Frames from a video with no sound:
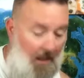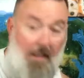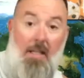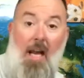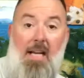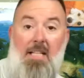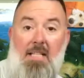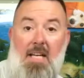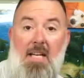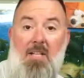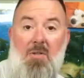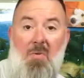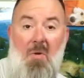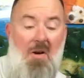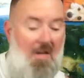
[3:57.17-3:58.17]

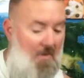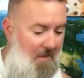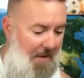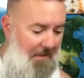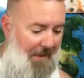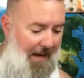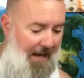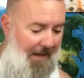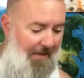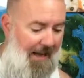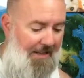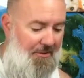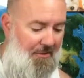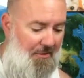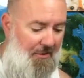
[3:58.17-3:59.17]
1920 wheat penny.
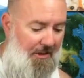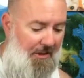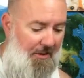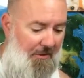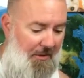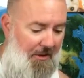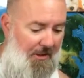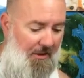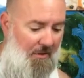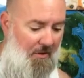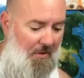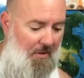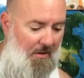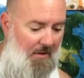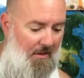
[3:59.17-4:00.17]
That's really, really
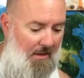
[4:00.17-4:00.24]
cool.